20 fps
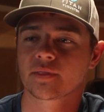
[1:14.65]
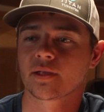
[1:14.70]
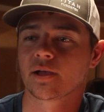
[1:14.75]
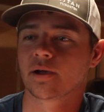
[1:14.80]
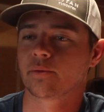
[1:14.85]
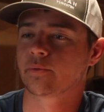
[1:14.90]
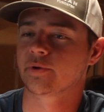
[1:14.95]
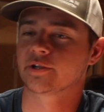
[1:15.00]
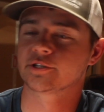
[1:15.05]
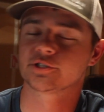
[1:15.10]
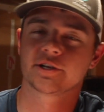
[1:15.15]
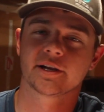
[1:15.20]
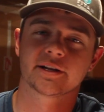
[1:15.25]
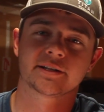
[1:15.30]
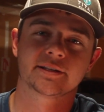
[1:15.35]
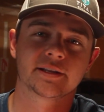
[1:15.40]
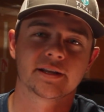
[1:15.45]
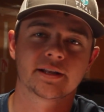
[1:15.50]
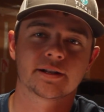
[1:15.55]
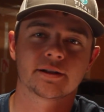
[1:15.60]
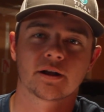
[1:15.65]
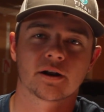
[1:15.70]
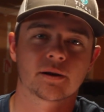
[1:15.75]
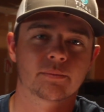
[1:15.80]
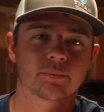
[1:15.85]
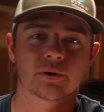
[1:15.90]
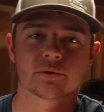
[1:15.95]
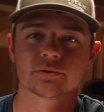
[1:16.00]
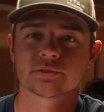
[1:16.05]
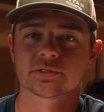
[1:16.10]
We went and checked in, got our
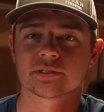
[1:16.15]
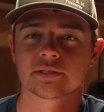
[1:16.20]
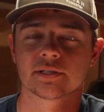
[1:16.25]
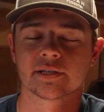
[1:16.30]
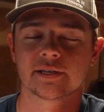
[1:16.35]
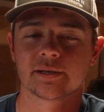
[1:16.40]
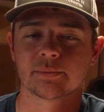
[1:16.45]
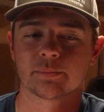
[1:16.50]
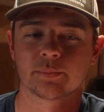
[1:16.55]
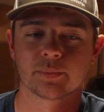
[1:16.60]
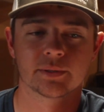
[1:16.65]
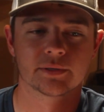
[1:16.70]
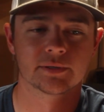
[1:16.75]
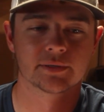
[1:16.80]
boat slip,